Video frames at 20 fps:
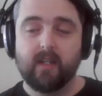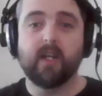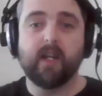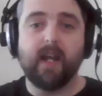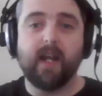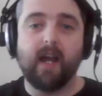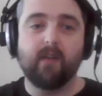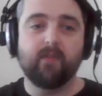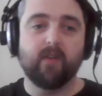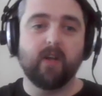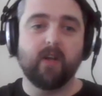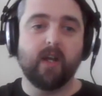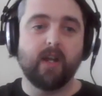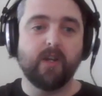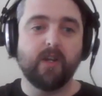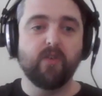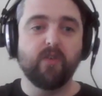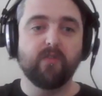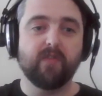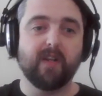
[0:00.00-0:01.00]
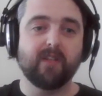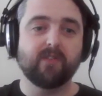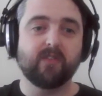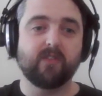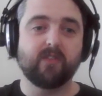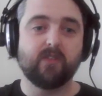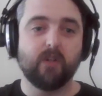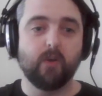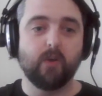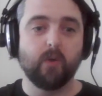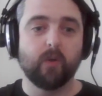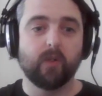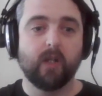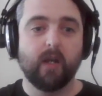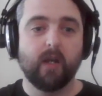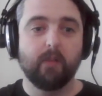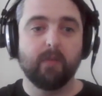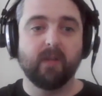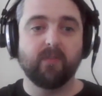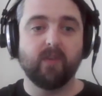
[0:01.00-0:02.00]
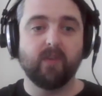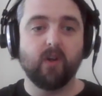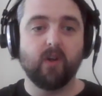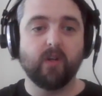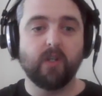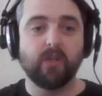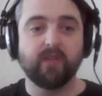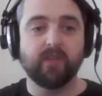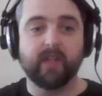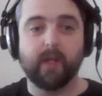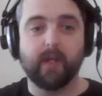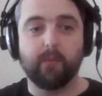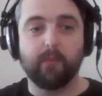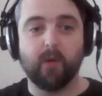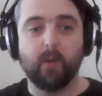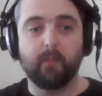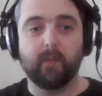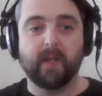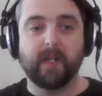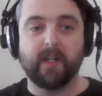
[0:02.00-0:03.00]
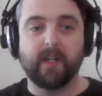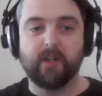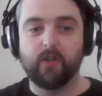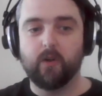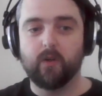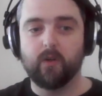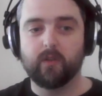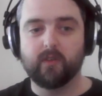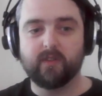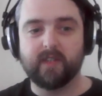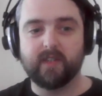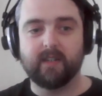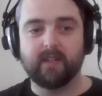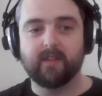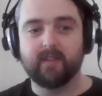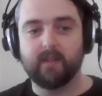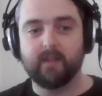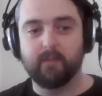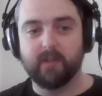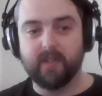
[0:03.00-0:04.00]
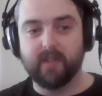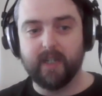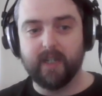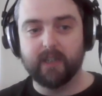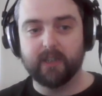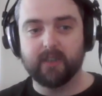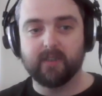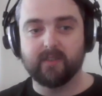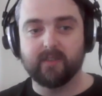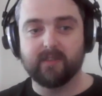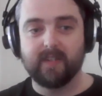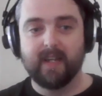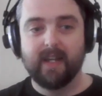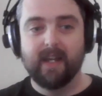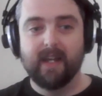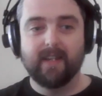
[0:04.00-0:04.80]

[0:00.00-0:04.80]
can have a new fancy tool, but if you're not using it properly and you don't understand its limitations,